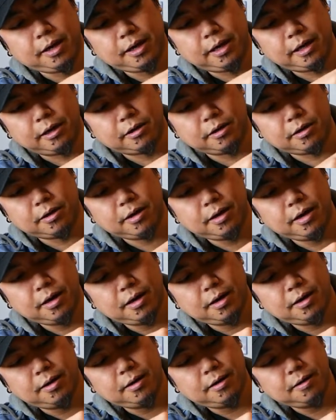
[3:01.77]
here,
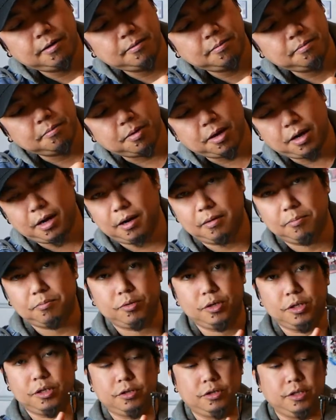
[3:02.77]
but I'm
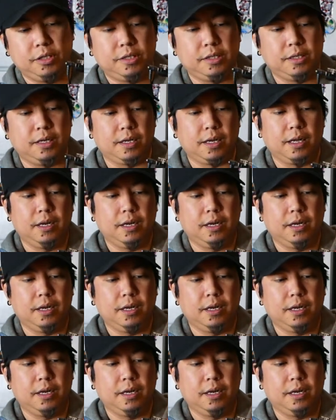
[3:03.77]
pretty sure it's not